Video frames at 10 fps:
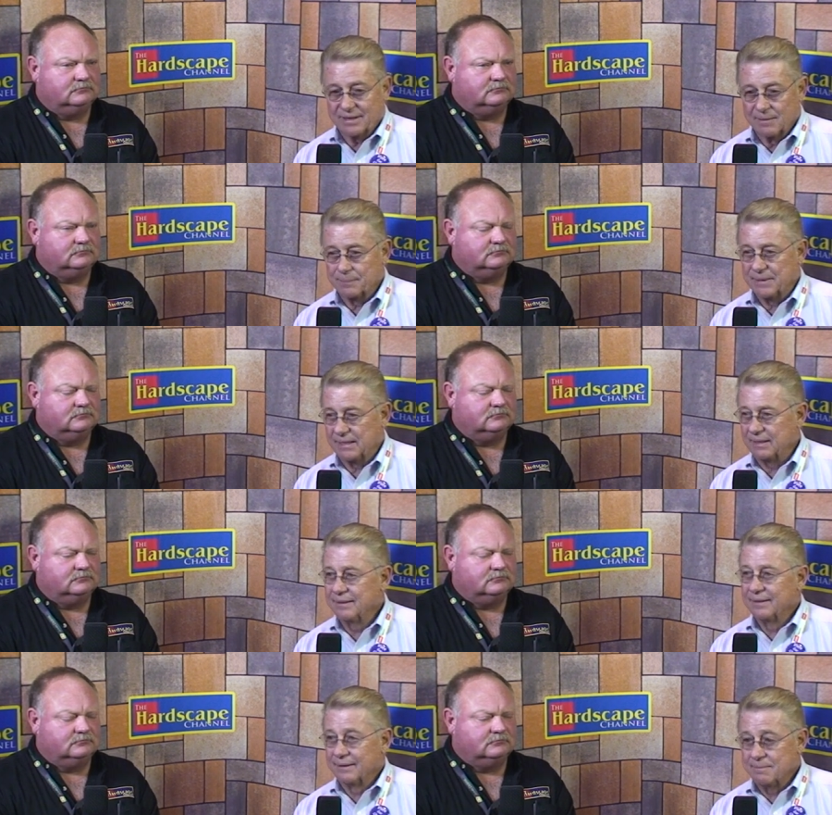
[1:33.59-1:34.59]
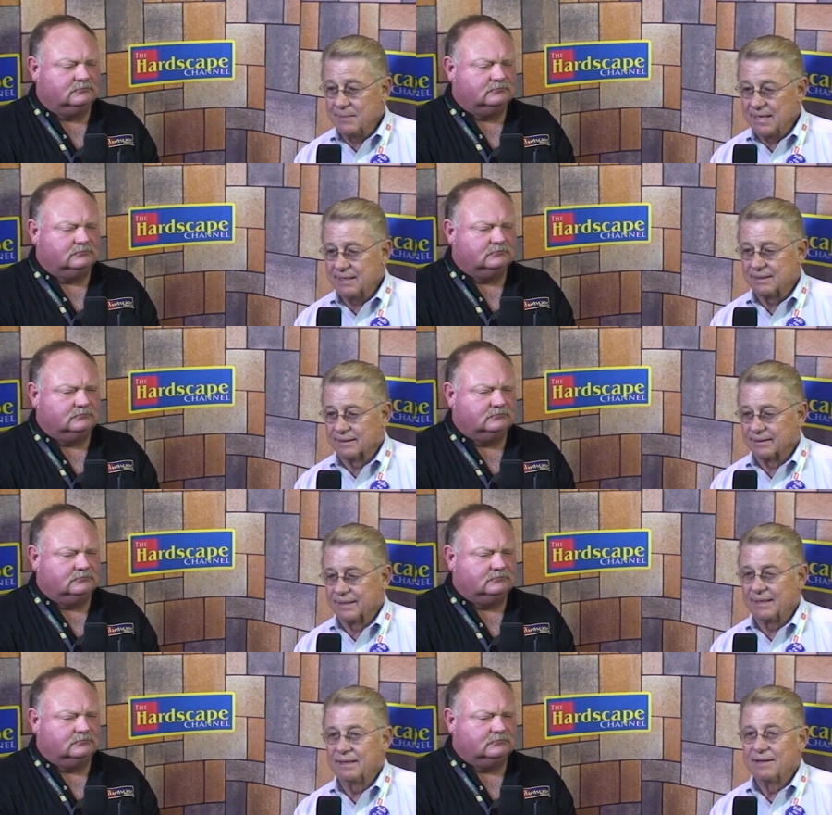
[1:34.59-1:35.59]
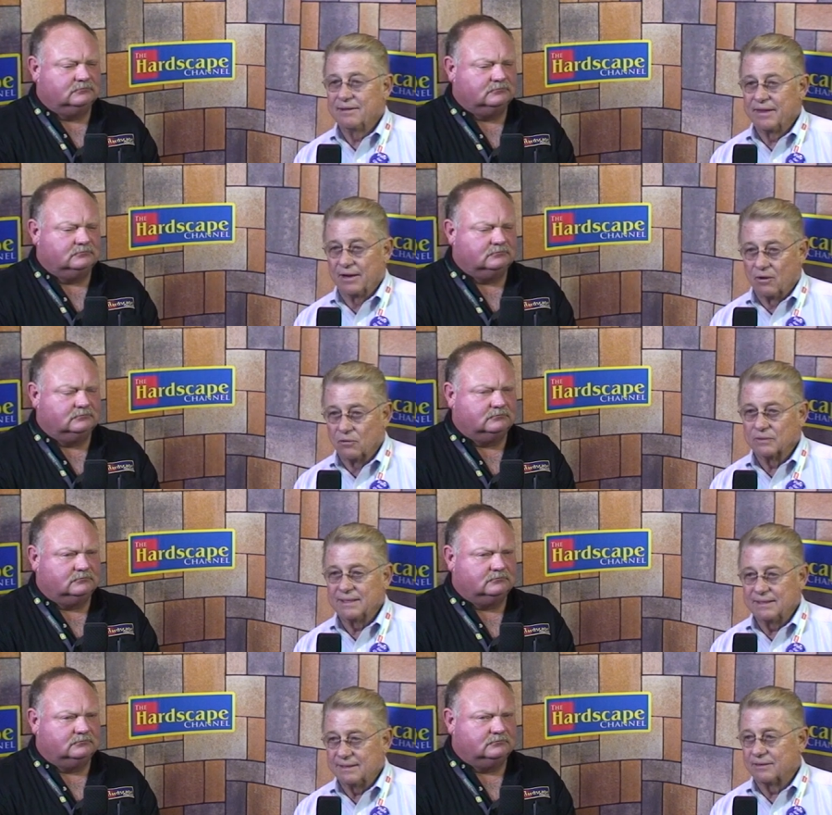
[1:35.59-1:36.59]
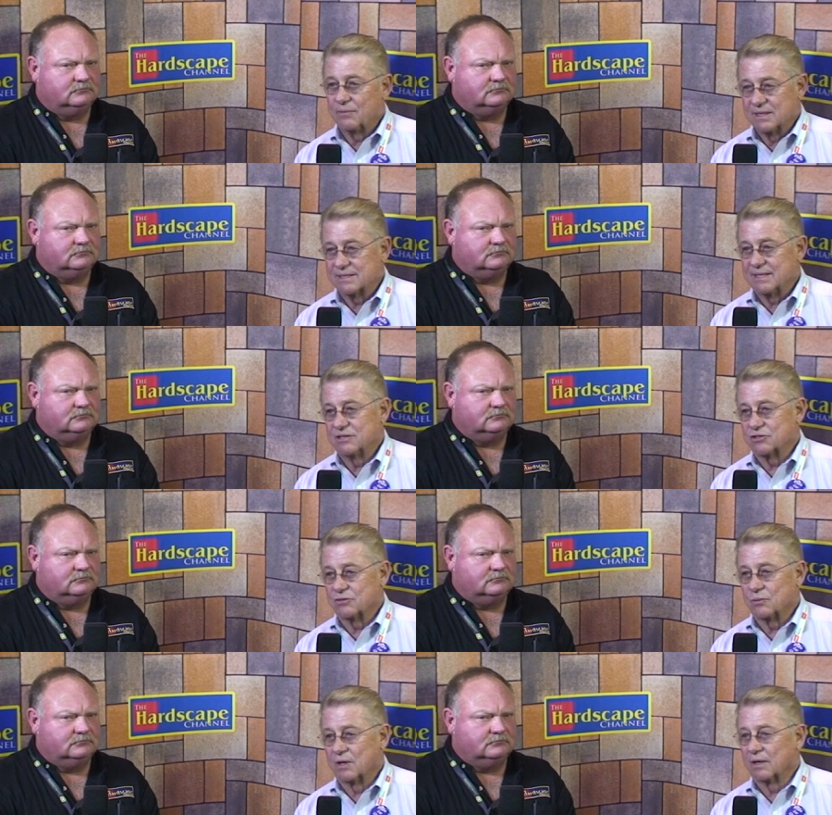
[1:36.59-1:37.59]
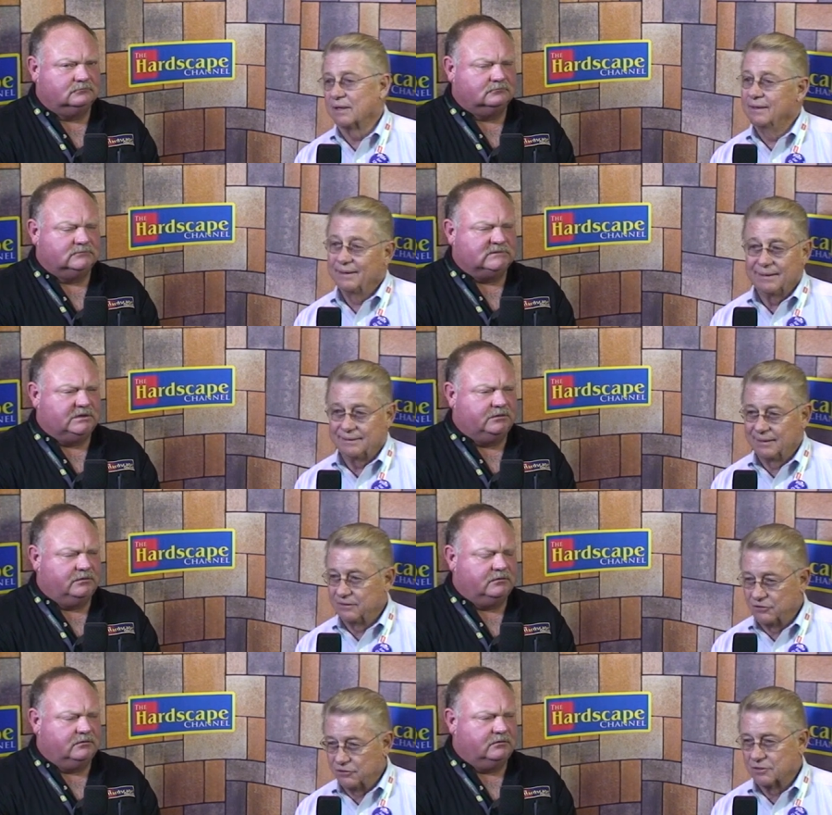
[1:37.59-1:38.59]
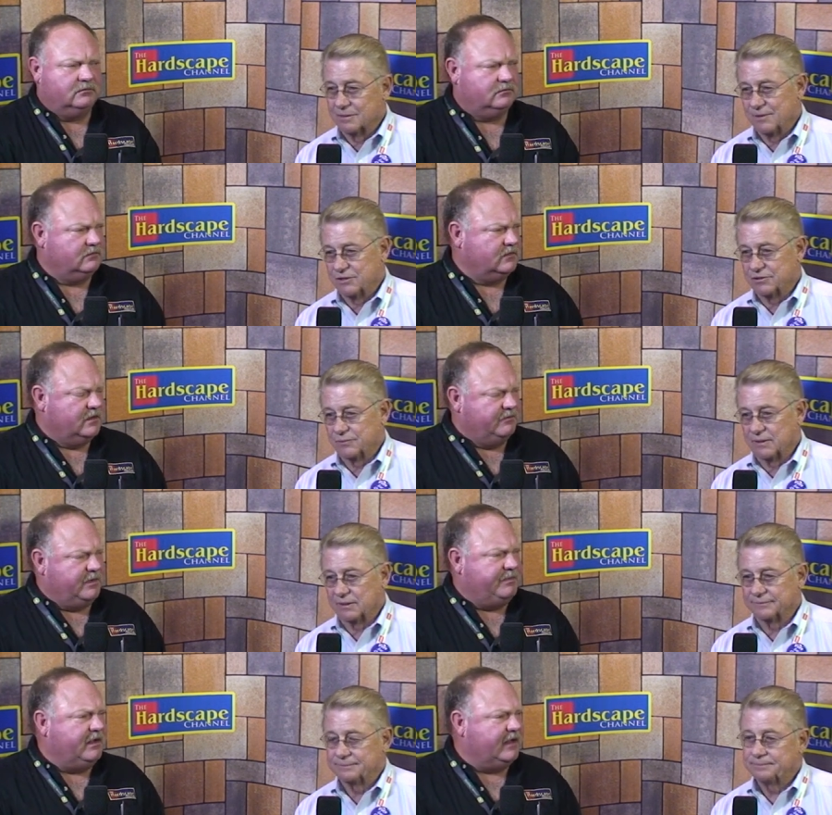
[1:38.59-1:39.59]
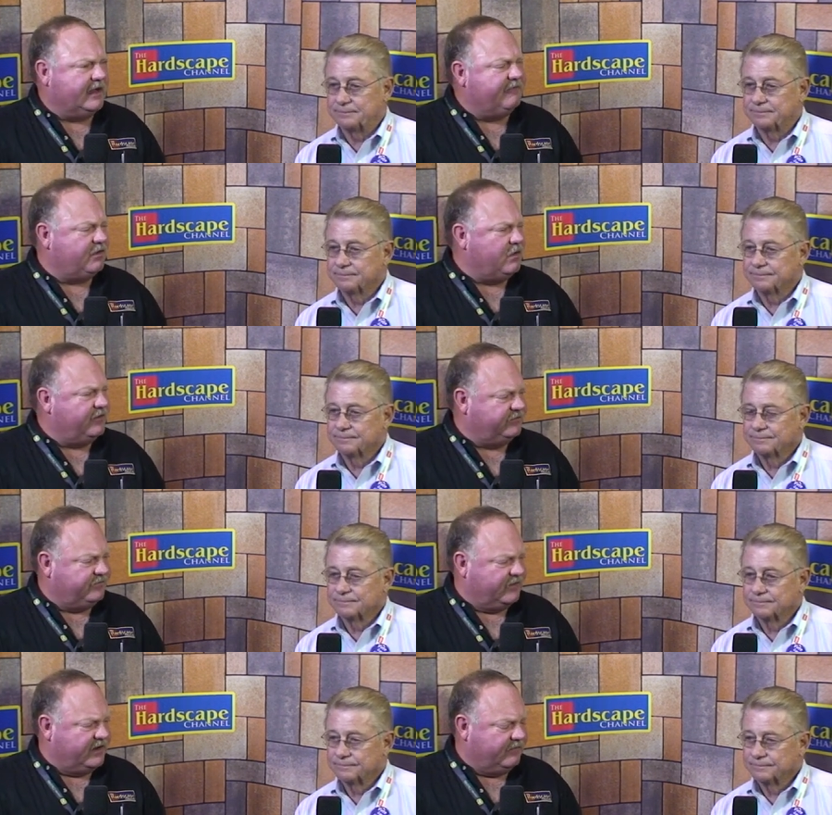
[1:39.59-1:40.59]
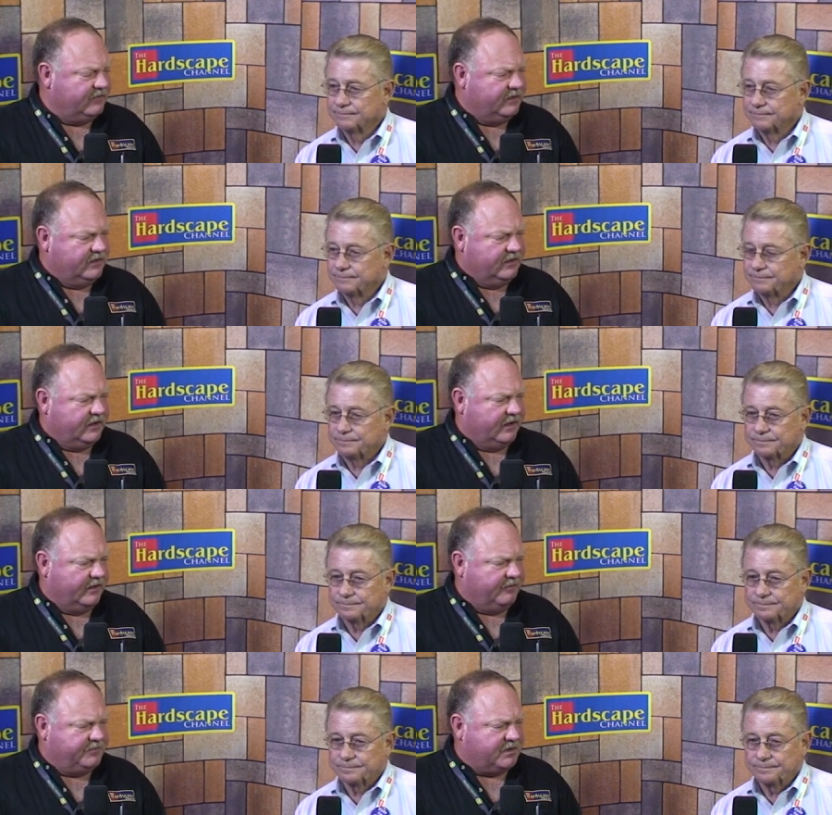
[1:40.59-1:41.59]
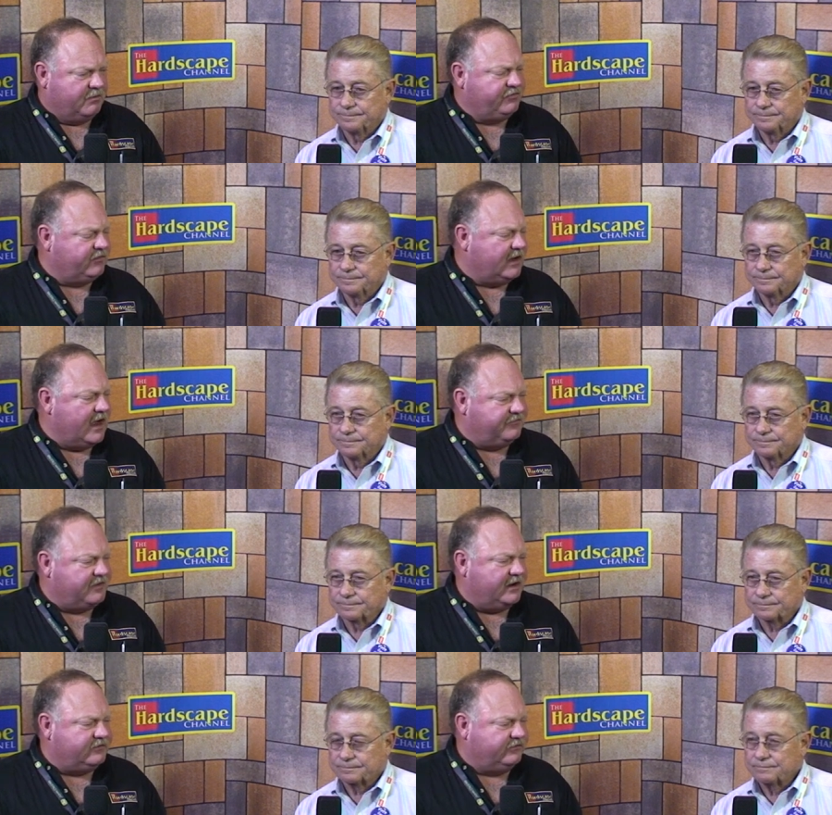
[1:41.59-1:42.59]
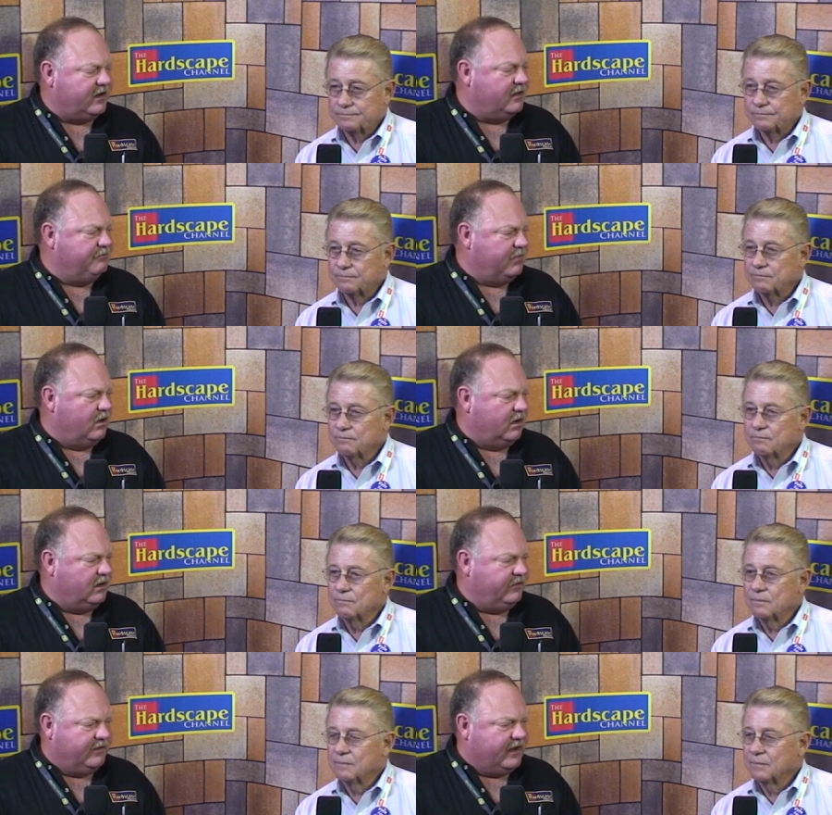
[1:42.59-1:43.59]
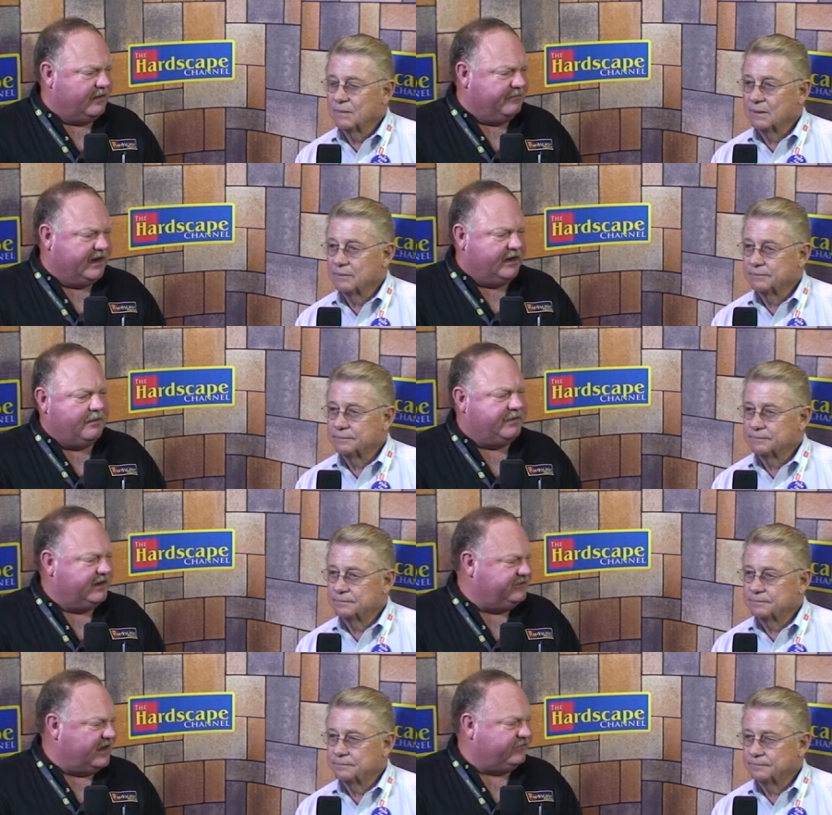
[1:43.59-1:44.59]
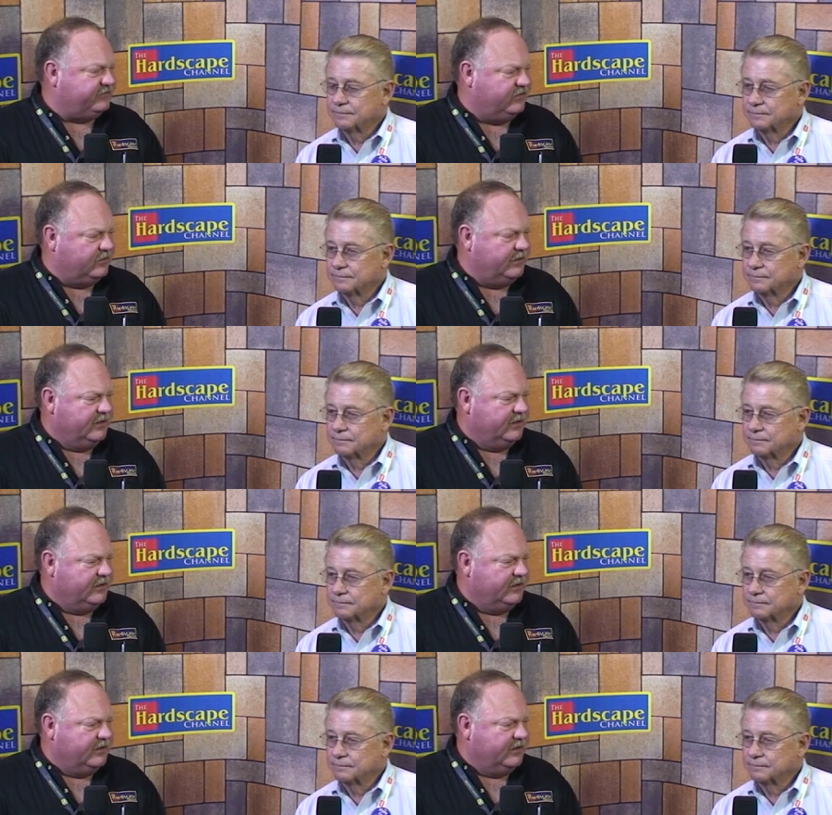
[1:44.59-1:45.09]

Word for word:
Speaker 1: company immediately that only did residential work. It didn't do commercial work.
Speaker 2: But Bill, I have a question for you. Um, commercial contractors aren't born; they're not made up in a test tube.